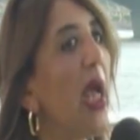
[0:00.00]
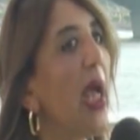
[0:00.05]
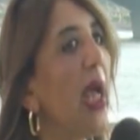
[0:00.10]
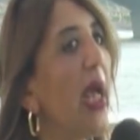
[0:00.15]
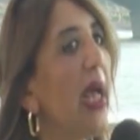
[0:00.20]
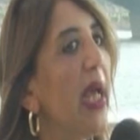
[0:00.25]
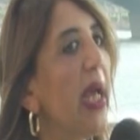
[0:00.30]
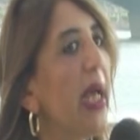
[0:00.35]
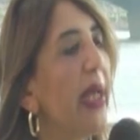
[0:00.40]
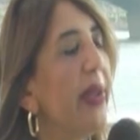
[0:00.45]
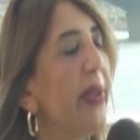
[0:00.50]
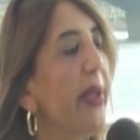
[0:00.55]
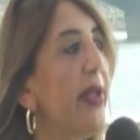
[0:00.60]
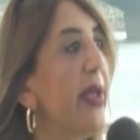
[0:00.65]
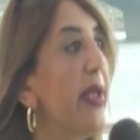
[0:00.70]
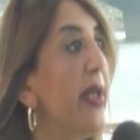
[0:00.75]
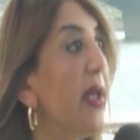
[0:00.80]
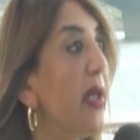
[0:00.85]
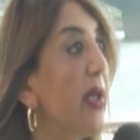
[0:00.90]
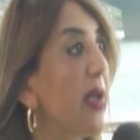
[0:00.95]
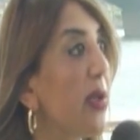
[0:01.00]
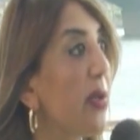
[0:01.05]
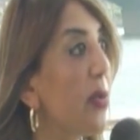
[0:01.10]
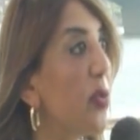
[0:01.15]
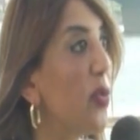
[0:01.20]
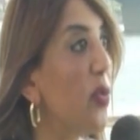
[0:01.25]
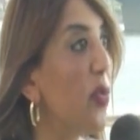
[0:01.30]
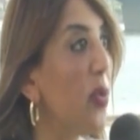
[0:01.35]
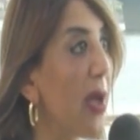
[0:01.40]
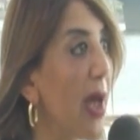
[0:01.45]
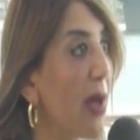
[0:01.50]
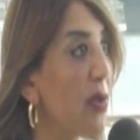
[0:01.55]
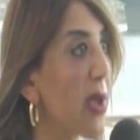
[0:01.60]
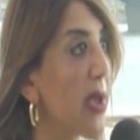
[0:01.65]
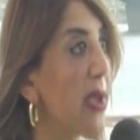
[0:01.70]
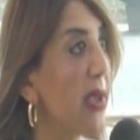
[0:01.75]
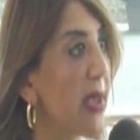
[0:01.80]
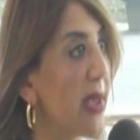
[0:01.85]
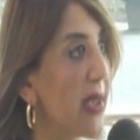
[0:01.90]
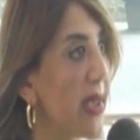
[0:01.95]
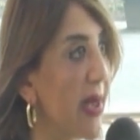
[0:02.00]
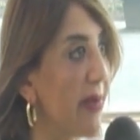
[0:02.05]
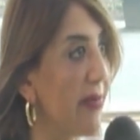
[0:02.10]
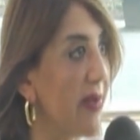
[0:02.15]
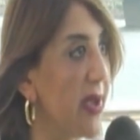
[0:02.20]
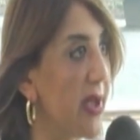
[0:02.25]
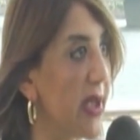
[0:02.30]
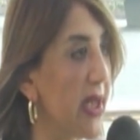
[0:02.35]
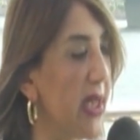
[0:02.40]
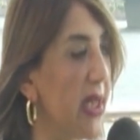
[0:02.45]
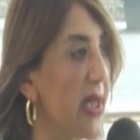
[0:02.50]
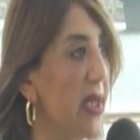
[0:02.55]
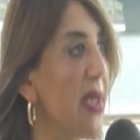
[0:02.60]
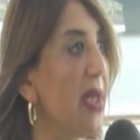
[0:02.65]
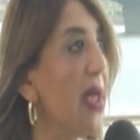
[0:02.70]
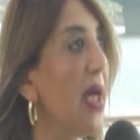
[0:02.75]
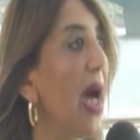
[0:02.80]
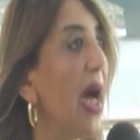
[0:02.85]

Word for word: Uh, in the year 2017,